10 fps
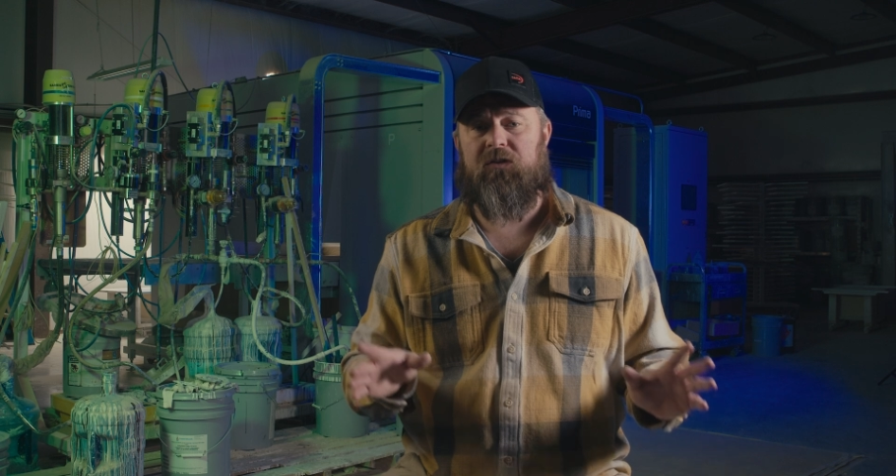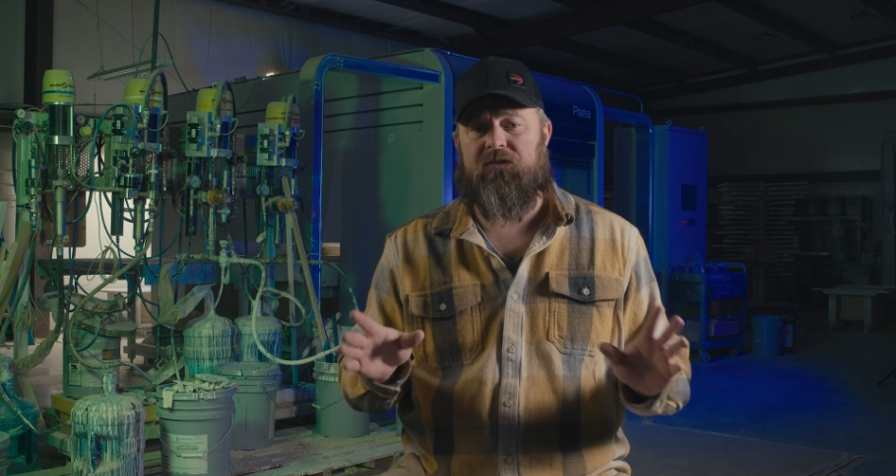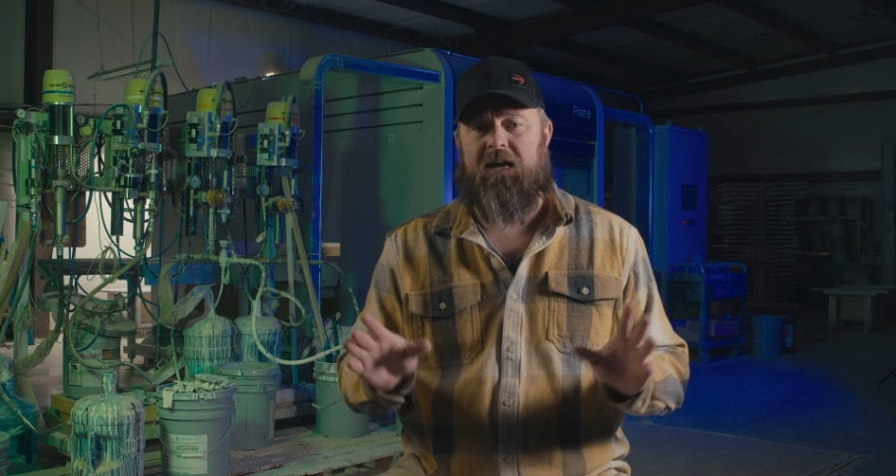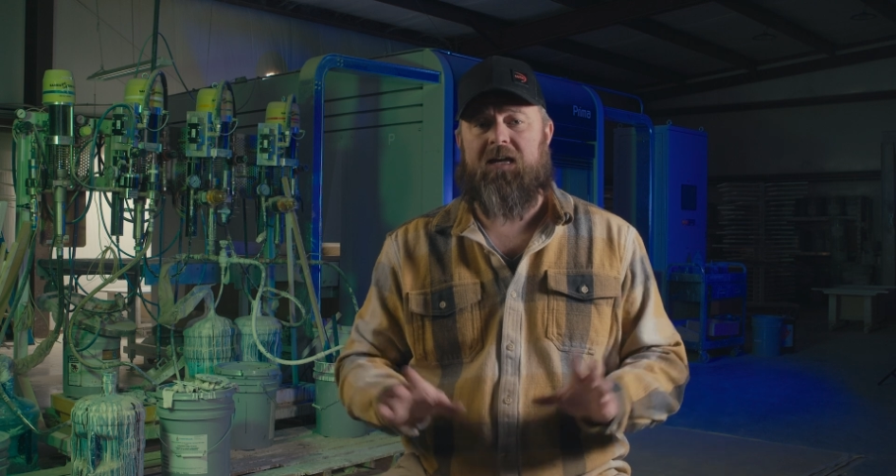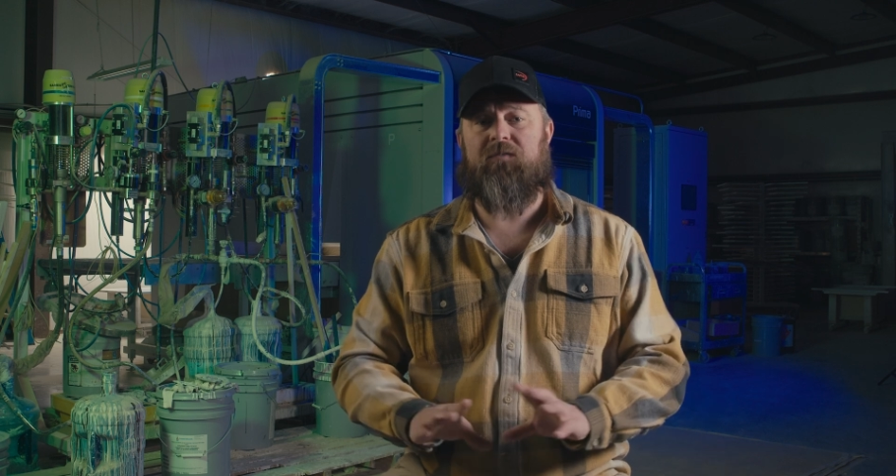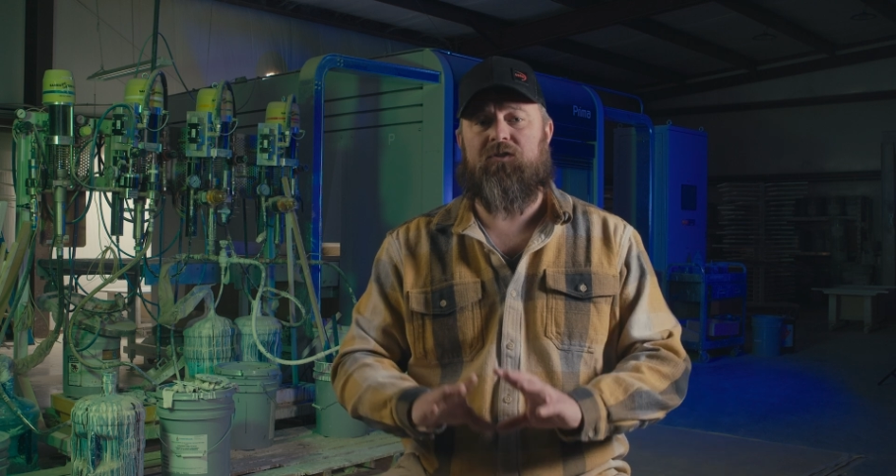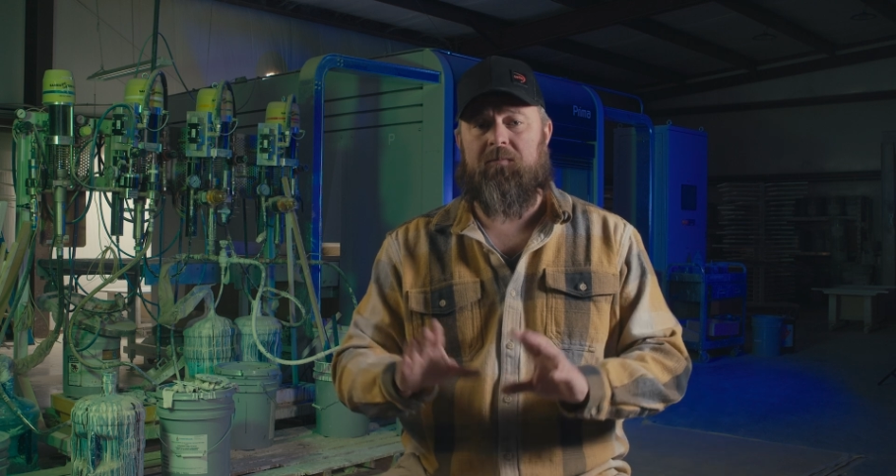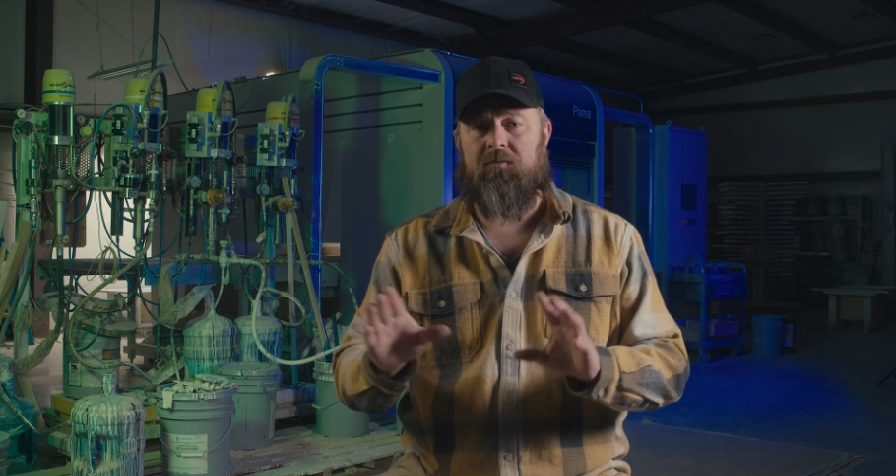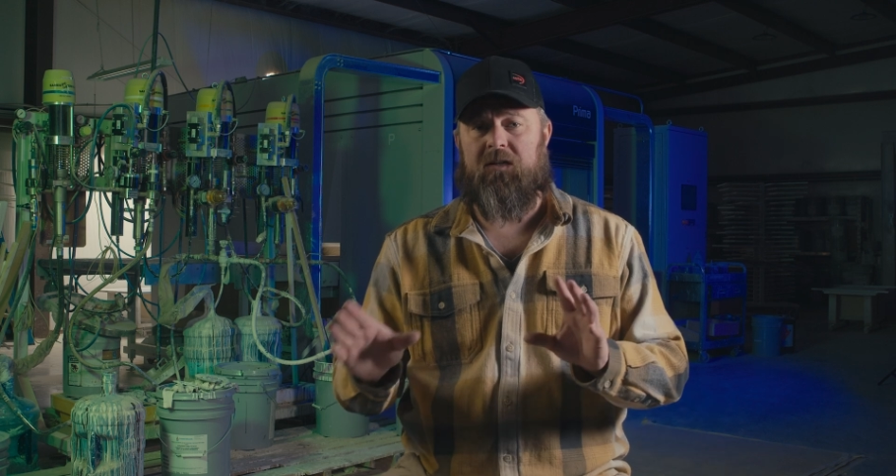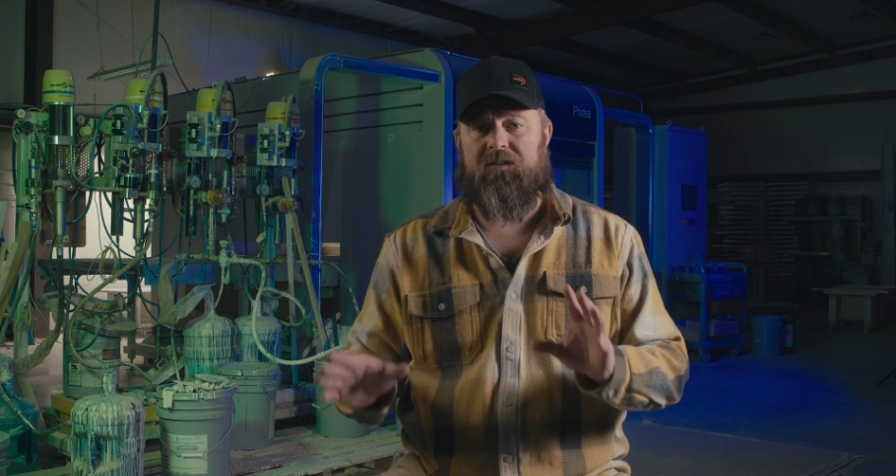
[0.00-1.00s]
sake of
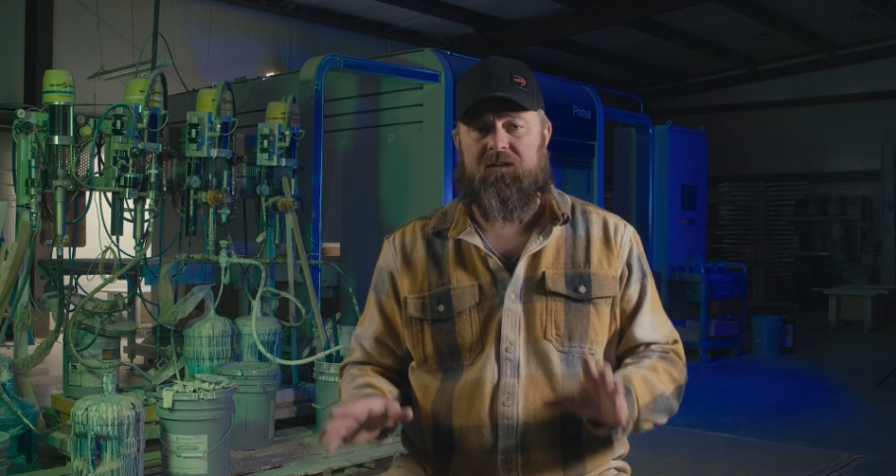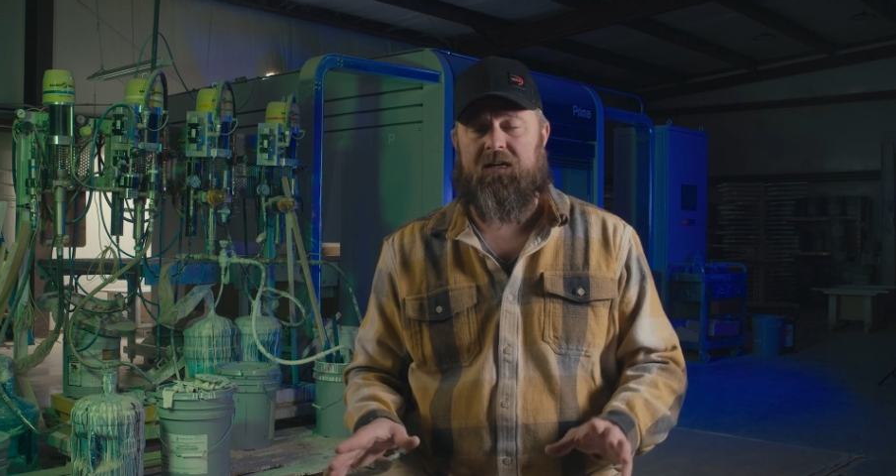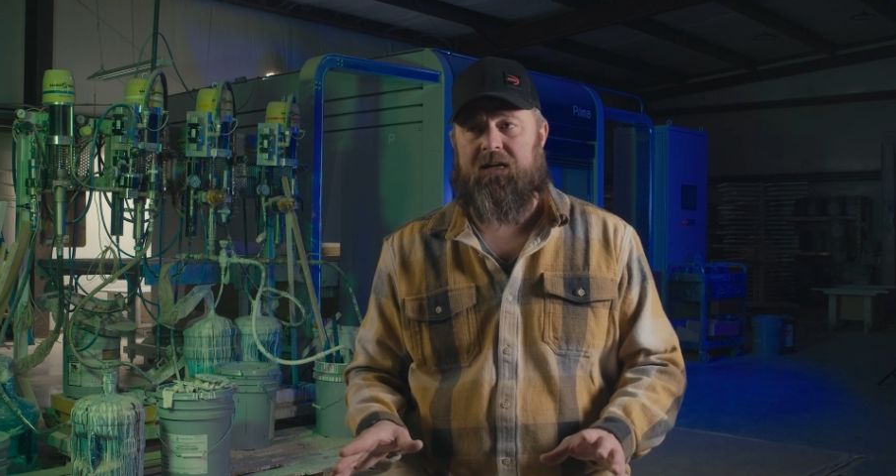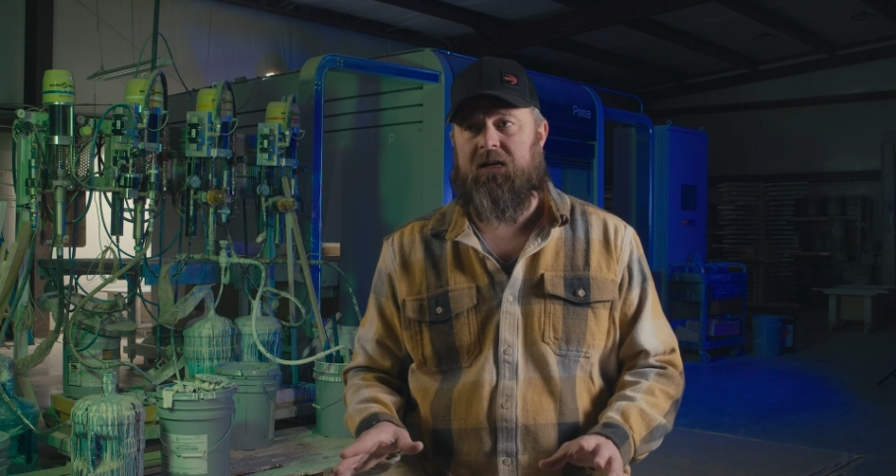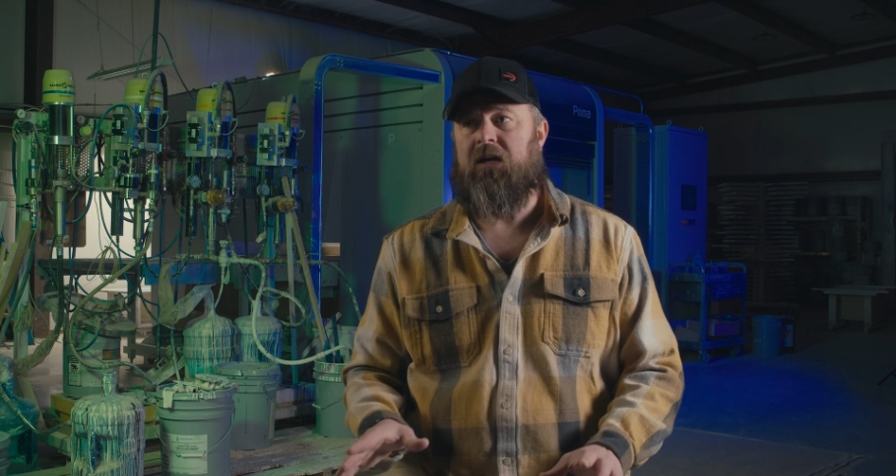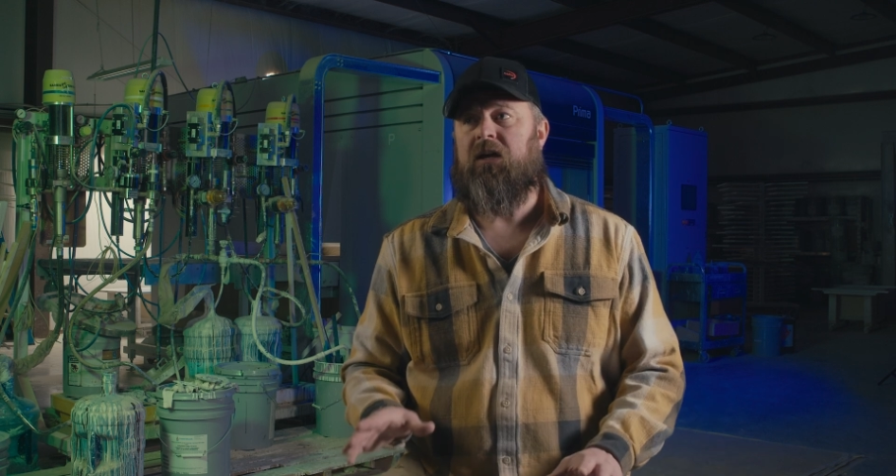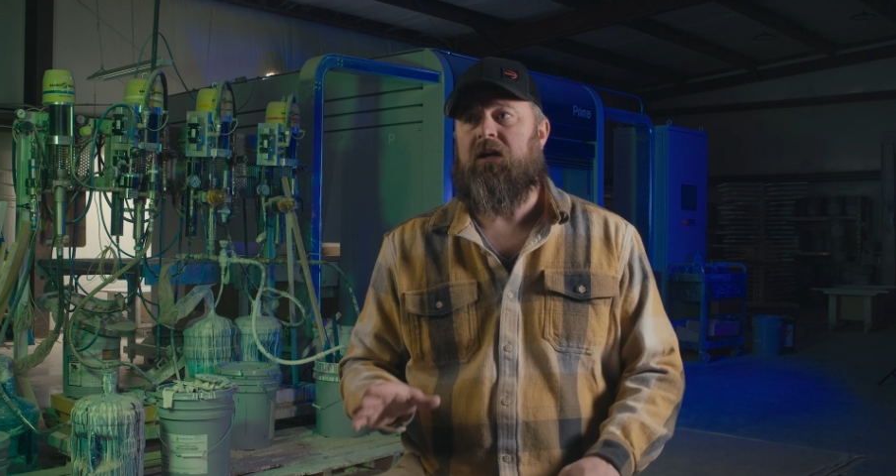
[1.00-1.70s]
simplicity,